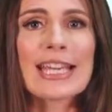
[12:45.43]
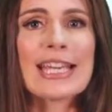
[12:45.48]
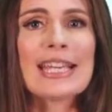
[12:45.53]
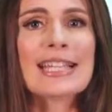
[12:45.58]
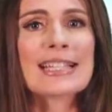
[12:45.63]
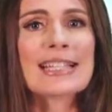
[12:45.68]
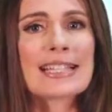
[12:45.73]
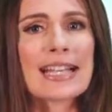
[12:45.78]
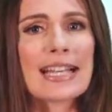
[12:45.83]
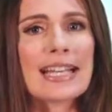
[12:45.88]
He
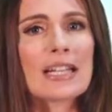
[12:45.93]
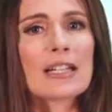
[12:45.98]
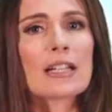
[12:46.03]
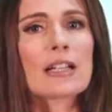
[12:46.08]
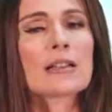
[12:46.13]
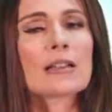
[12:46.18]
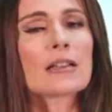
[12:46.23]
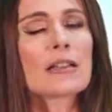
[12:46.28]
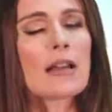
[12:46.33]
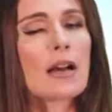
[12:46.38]
cited
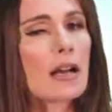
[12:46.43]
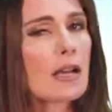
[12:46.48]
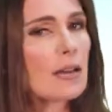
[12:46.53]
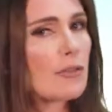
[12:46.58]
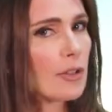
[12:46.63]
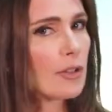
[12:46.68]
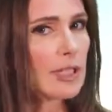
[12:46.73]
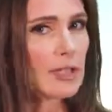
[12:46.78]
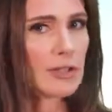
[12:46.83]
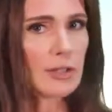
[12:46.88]
a lot
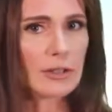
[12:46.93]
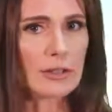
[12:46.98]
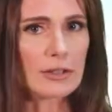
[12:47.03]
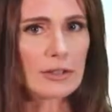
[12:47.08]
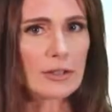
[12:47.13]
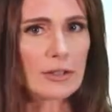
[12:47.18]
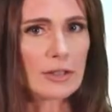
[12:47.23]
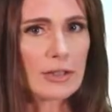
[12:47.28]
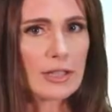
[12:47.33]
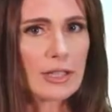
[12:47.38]
of
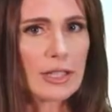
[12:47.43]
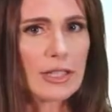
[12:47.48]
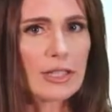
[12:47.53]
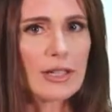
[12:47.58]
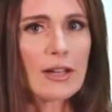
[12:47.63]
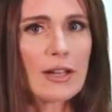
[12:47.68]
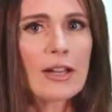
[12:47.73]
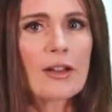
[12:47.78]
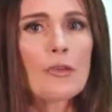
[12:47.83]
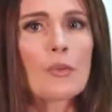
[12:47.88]
research.
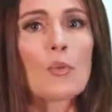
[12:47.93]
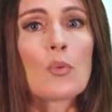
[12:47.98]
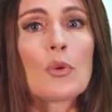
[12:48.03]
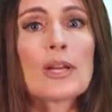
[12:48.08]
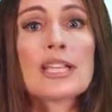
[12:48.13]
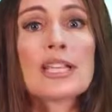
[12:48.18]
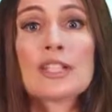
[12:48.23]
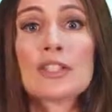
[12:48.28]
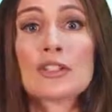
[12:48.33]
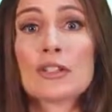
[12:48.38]

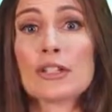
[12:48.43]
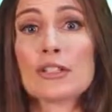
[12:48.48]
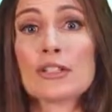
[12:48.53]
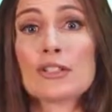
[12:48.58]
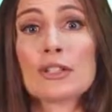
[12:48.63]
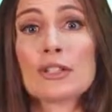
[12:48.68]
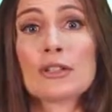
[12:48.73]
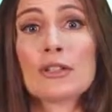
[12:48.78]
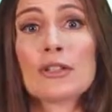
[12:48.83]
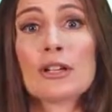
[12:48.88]
We started
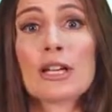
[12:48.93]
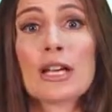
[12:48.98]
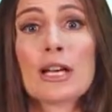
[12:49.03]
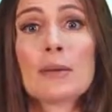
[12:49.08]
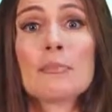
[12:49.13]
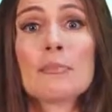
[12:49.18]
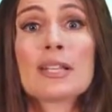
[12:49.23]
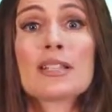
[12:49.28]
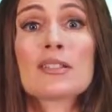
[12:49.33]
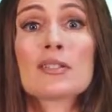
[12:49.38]
to look
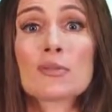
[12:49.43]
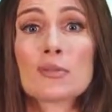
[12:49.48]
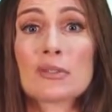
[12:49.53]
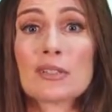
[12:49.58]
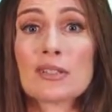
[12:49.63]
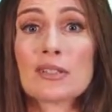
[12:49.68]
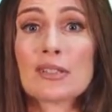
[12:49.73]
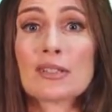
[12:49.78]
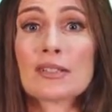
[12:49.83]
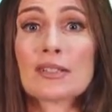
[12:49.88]
up his
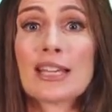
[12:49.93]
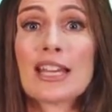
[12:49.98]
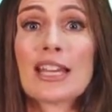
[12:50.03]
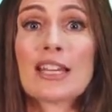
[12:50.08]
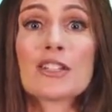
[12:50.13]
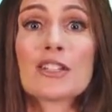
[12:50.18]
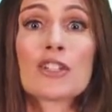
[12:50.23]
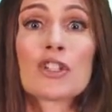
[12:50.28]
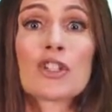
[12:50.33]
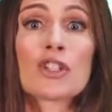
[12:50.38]
sources,
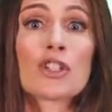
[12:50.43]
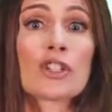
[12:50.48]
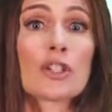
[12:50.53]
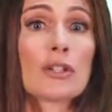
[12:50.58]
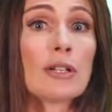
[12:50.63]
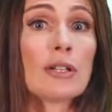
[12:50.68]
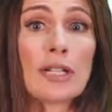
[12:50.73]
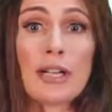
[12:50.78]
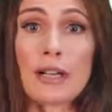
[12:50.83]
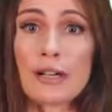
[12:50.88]
and
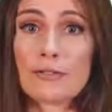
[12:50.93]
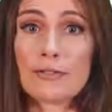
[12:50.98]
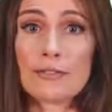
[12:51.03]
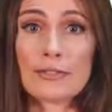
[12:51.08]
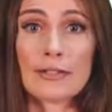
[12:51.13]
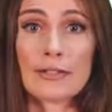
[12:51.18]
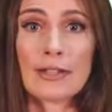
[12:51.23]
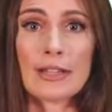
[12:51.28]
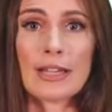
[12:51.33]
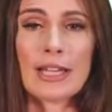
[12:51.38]
sure
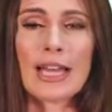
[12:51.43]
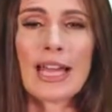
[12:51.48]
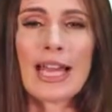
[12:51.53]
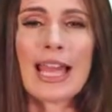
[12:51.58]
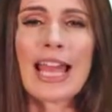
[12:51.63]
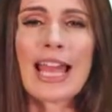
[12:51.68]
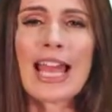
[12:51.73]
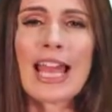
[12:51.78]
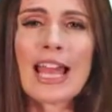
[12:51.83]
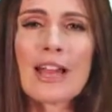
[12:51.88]
enough,
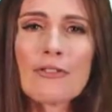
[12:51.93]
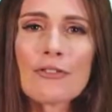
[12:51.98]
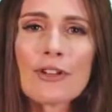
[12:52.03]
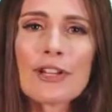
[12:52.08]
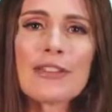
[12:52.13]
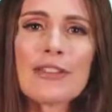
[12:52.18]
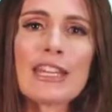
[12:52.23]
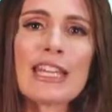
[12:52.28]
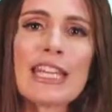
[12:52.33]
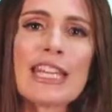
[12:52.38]

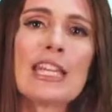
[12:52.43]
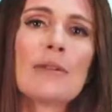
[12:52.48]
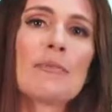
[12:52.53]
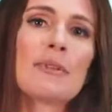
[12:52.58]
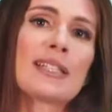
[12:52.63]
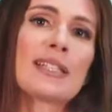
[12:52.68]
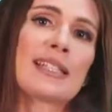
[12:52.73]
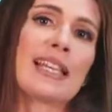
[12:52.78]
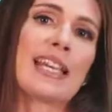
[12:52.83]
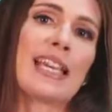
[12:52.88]
everything he
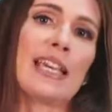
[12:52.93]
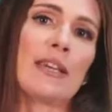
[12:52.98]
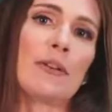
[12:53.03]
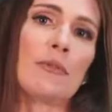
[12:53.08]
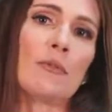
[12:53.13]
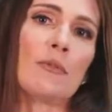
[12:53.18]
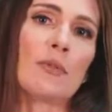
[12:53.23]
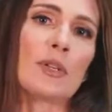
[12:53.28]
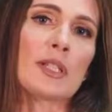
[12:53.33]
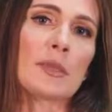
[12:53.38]
was
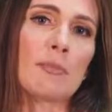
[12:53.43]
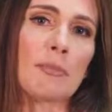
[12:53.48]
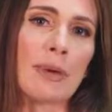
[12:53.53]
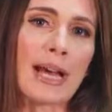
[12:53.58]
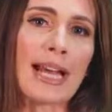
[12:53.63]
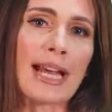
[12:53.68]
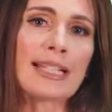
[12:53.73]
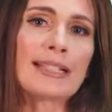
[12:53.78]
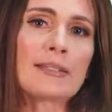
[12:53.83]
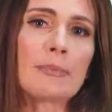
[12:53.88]
saying was
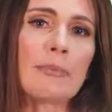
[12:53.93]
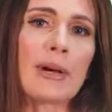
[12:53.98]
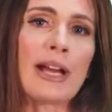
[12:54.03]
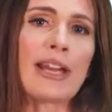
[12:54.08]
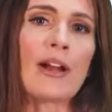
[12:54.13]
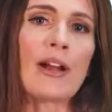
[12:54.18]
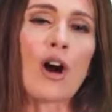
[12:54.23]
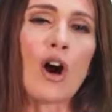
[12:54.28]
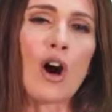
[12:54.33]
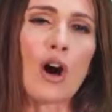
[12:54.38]
backed
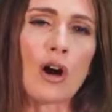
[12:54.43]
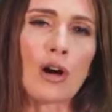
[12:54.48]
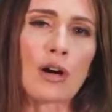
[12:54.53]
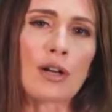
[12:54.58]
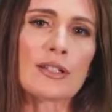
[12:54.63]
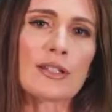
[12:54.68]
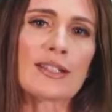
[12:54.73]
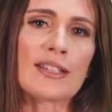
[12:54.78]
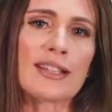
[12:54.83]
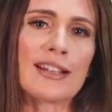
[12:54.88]
by
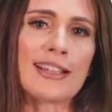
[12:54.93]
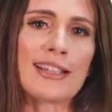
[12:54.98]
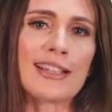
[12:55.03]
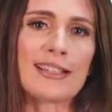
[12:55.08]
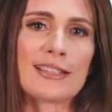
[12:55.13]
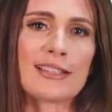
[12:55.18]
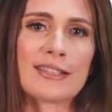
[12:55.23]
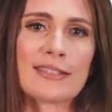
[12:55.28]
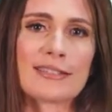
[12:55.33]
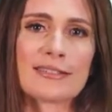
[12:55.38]
hard
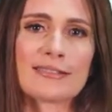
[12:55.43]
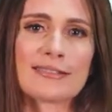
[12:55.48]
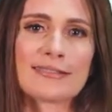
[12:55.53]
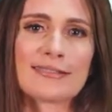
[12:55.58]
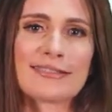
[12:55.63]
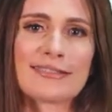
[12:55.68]
science.